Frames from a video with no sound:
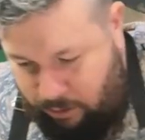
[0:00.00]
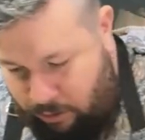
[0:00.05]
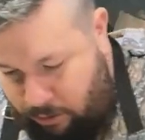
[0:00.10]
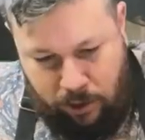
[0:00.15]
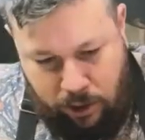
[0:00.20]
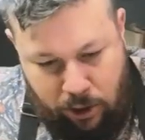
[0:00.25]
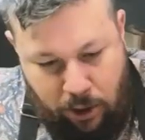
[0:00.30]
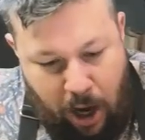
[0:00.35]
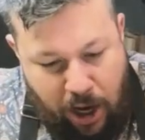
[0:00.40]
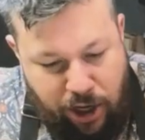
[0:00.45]

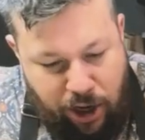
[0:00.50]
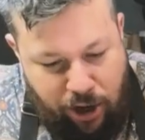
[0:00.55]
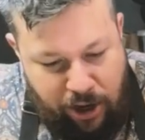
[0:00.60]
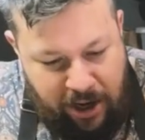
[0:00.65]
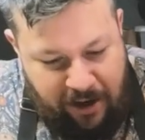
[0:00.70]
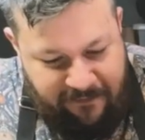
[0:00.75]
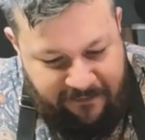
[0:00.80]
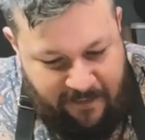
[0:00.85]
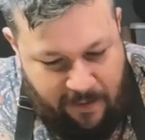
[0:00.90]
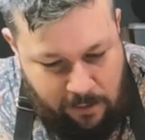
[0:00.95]
So I don't
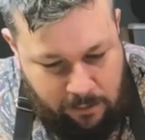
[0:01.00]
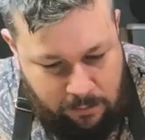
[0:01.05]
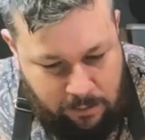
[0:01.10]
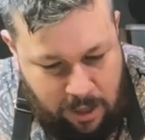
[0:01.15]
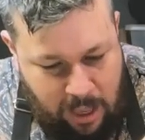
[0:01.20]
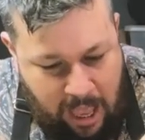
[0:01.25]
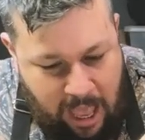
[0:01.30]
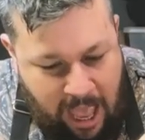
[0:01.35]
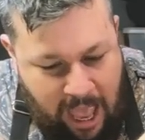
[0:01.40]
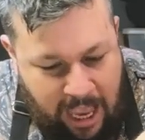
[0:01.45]
need a funnel.
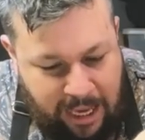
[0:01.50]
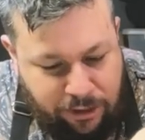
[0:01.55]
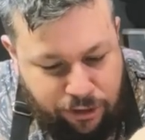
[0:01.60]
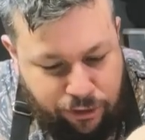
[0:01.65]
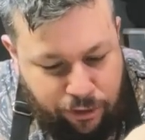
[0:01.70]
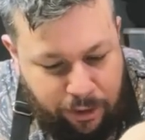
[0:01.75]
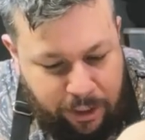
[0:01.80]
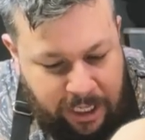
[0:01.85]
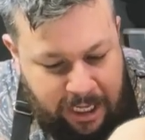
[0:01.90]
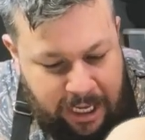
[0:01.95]
Hey,
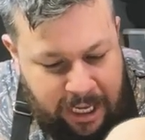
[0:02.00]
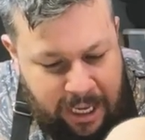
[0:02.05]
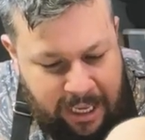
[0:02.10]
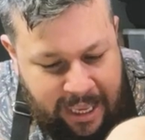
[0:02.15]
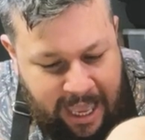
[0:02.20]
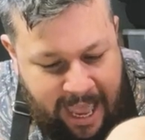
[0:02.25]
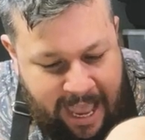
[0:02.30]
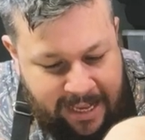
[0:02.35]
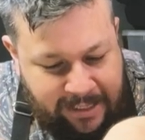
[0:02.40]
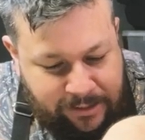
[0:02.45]
Trudy,
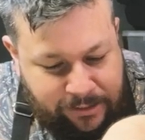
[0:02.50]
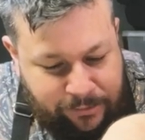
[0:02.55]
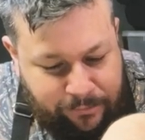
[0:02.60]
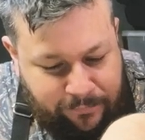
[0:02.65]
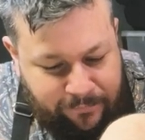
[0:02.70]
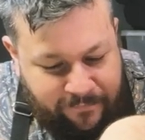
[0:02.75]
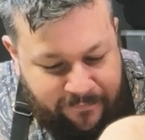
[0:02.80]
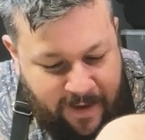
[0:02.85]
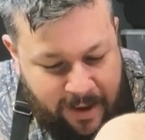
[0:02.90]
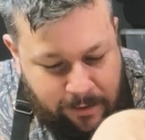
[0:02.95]
cancel
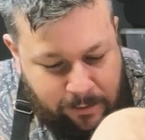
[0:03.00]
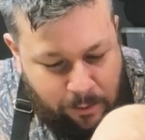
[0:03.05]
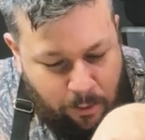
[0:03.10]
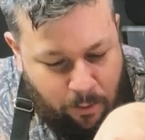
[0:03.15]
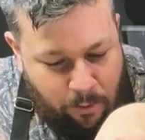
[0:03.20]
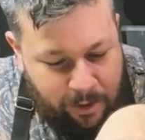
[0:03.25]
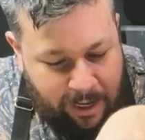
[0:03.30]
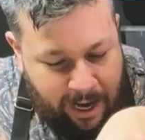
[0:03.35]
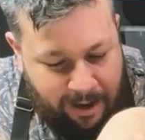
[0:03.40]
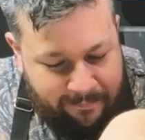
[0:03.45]
funnel
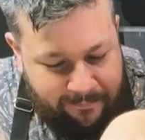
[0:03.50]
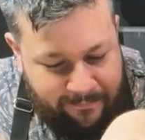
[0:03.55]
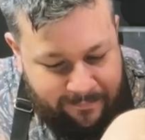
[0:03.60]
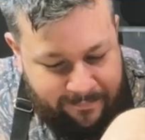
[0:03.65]
order.